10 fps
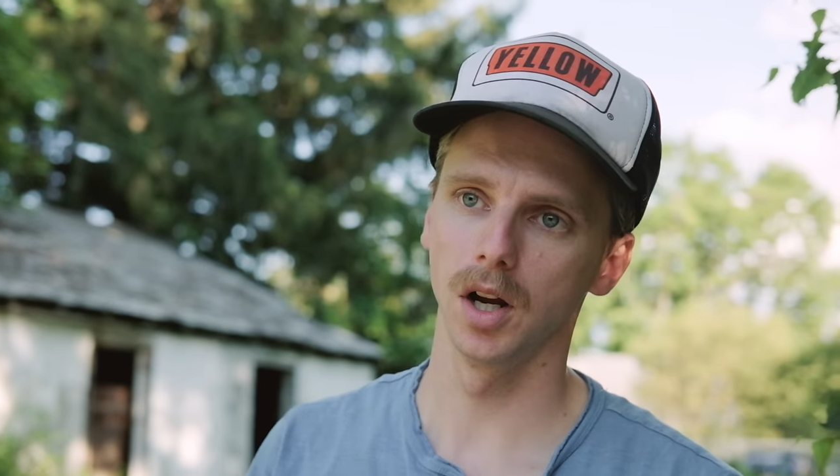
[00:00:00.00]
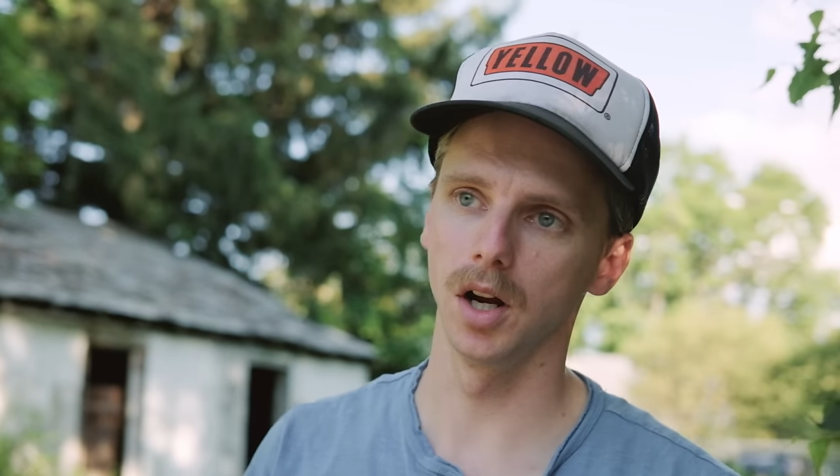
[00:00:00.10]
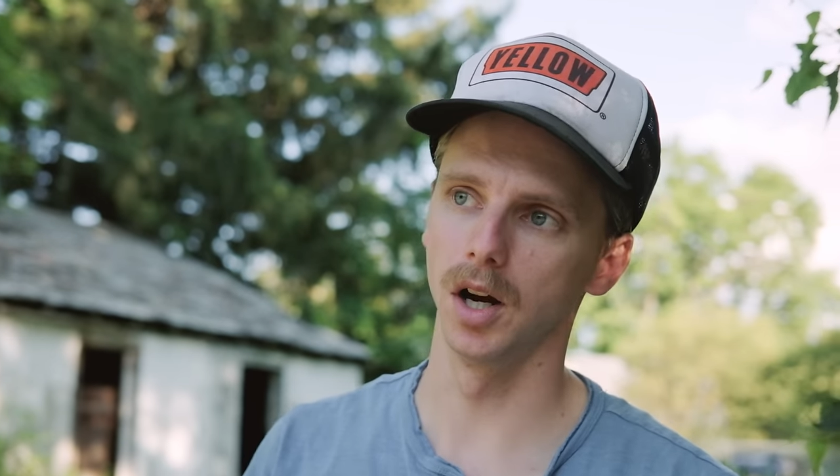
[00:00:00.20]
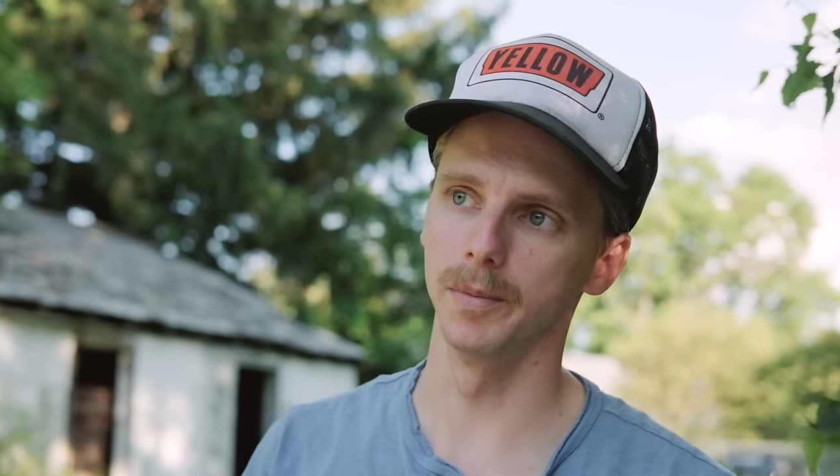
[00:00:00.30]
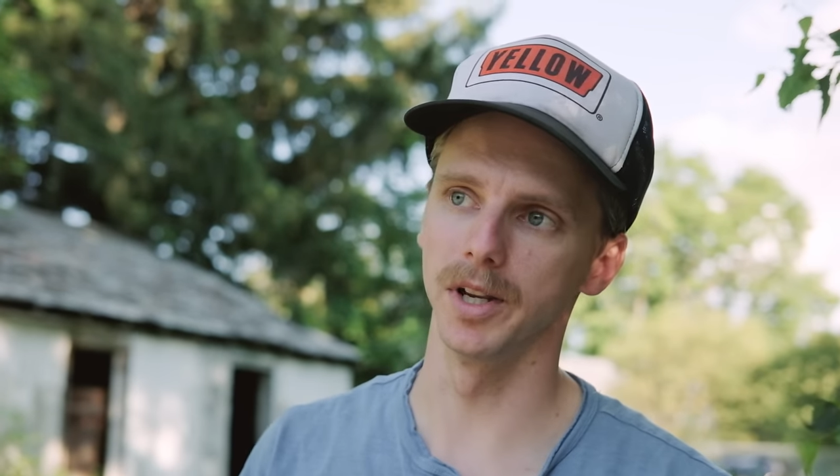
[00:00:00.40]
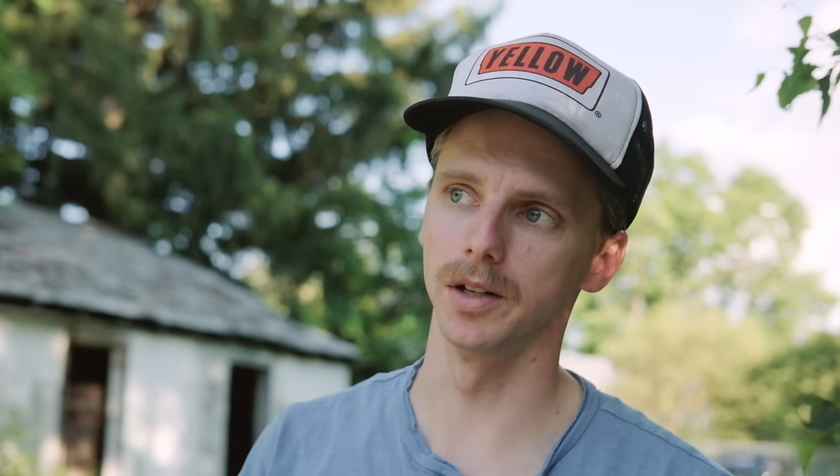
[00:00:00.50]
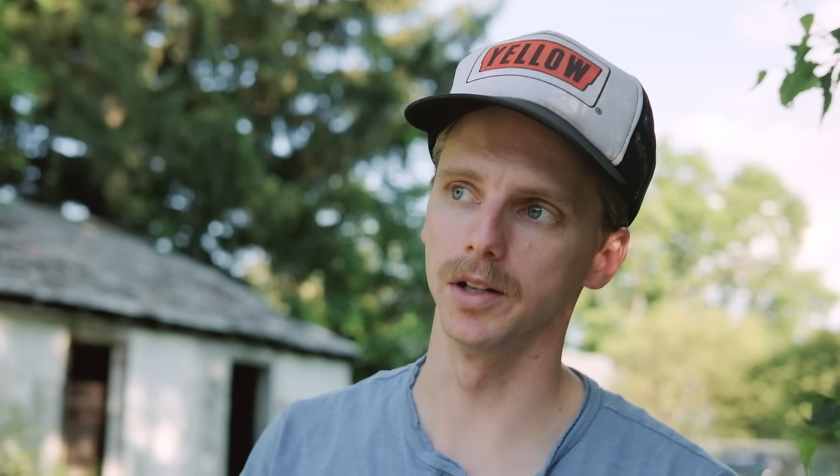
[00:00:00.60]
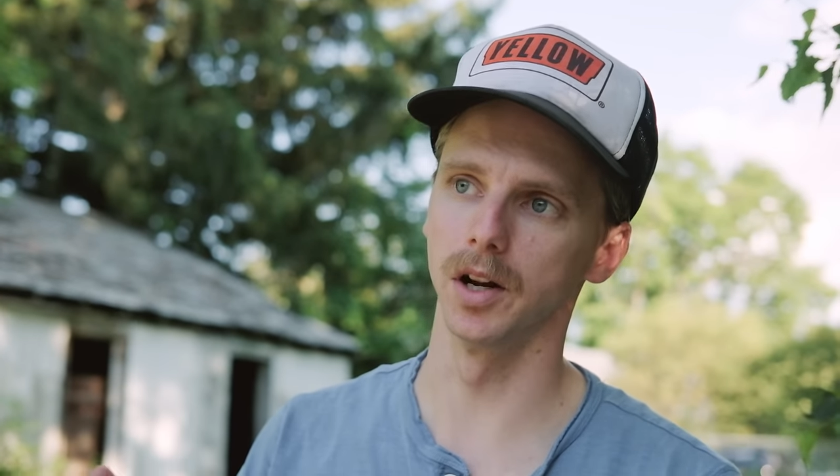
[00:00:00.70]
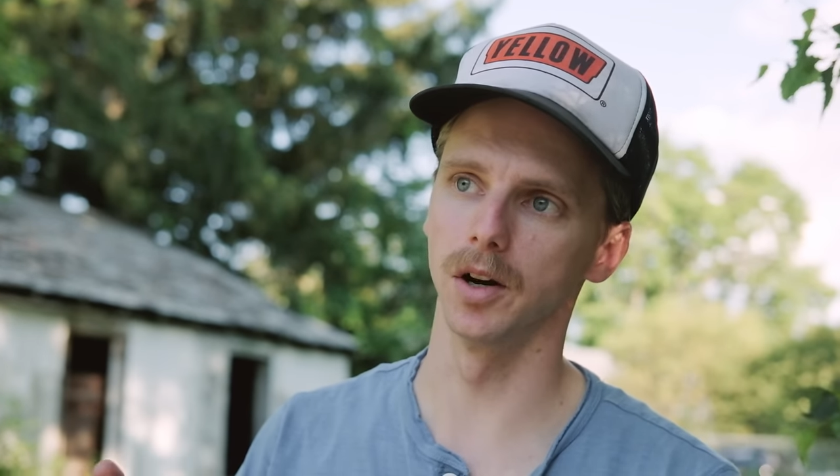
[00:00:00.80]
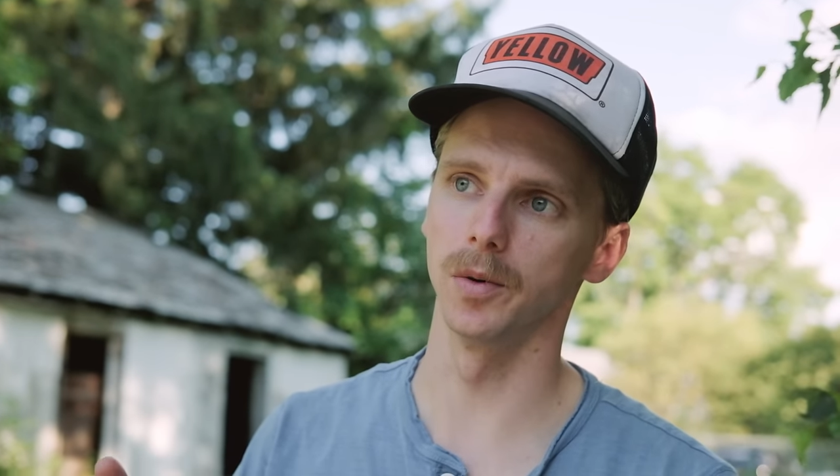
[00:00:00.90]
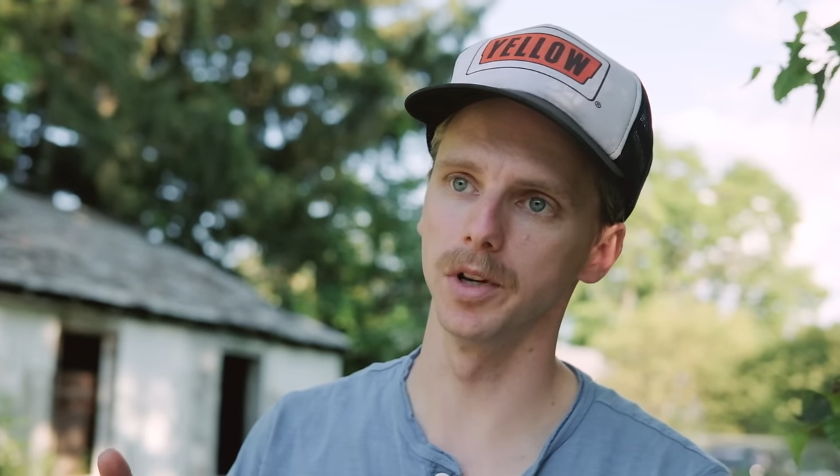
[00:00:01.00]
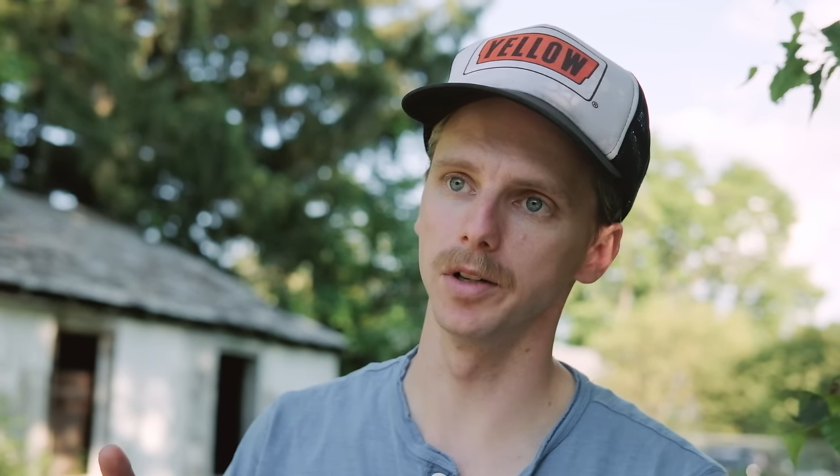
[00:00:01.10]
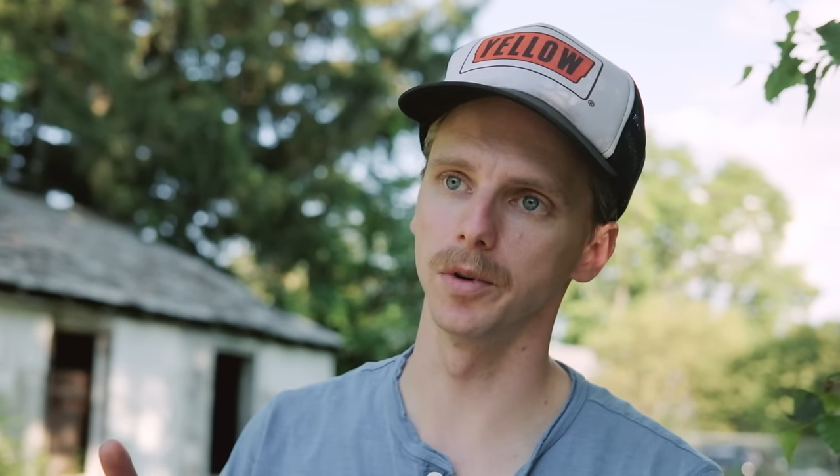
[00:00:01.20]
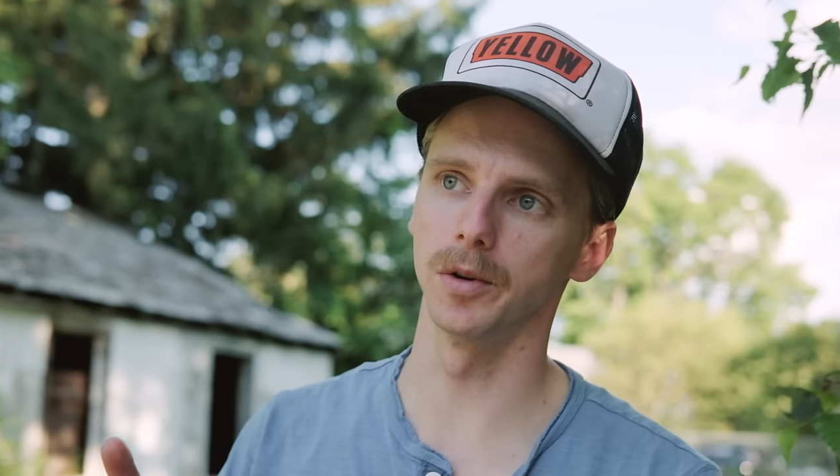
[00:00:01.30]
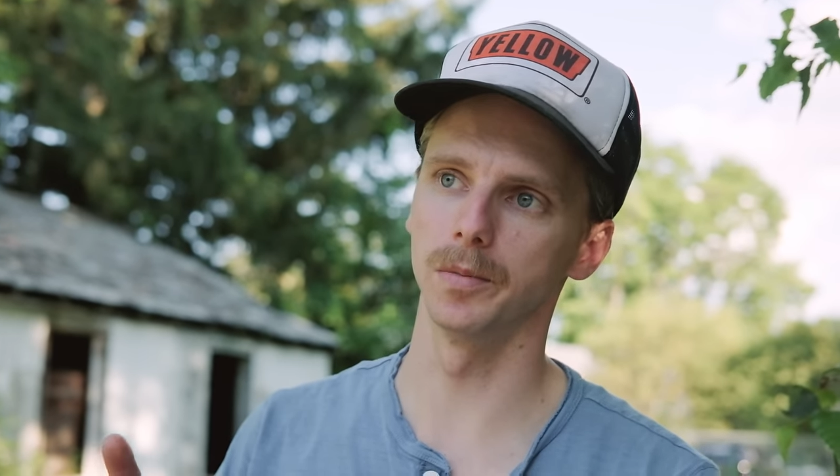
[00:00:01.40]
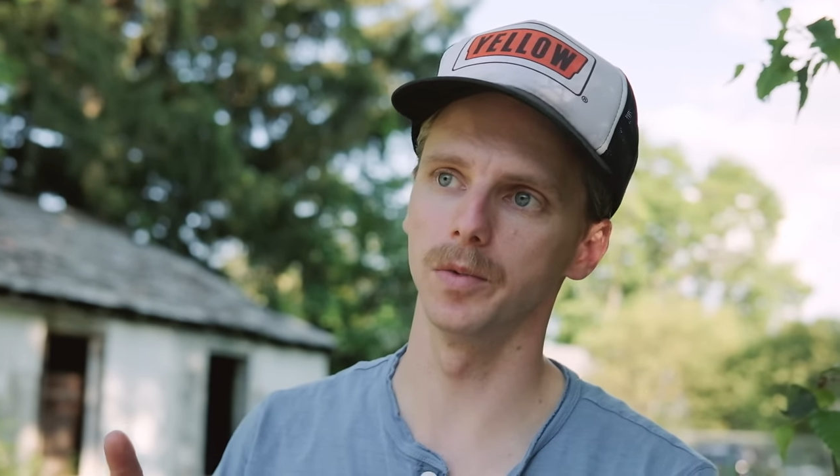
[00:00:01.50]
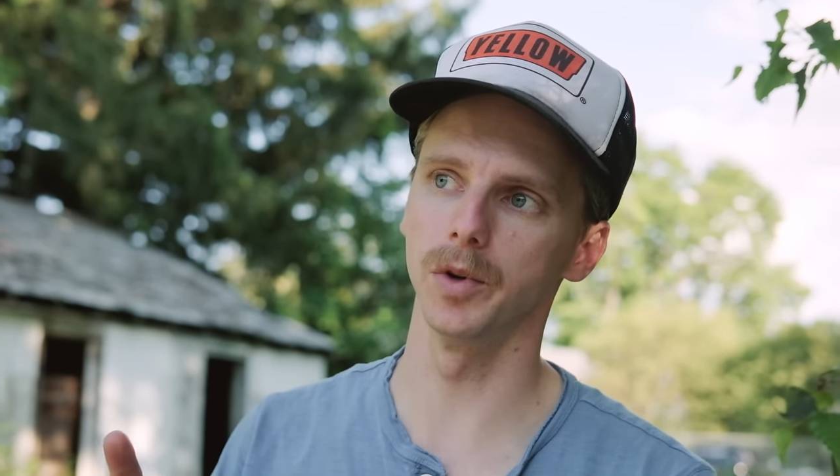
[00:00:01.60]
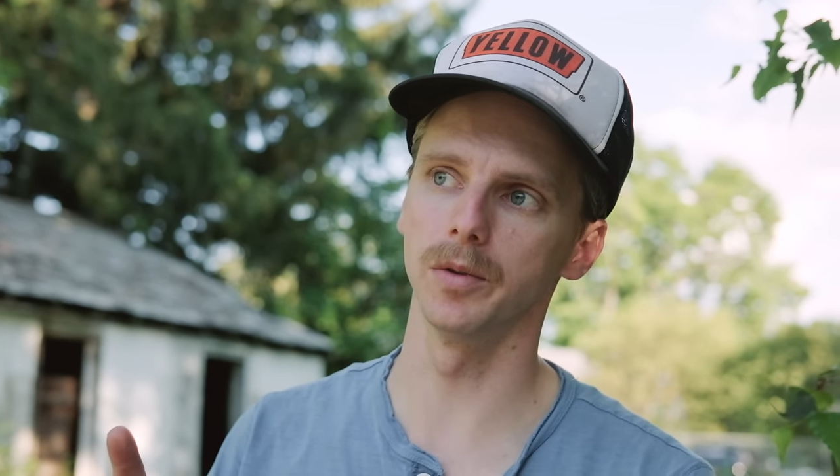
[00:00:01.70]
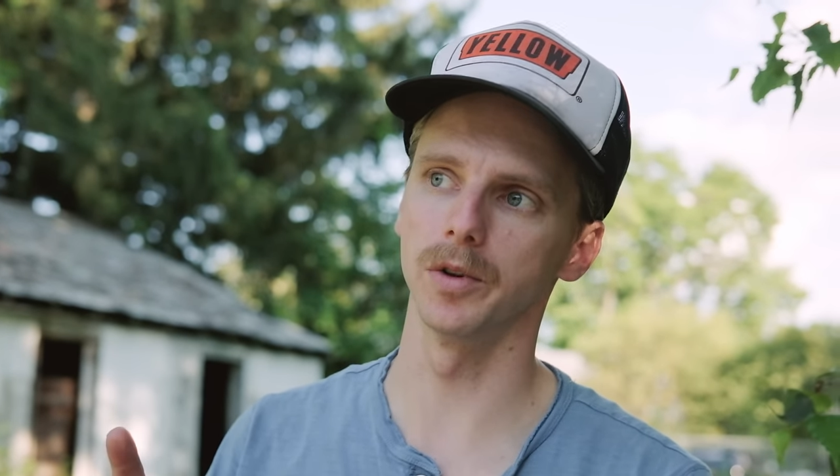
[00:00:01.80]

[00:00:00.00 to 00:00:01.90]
We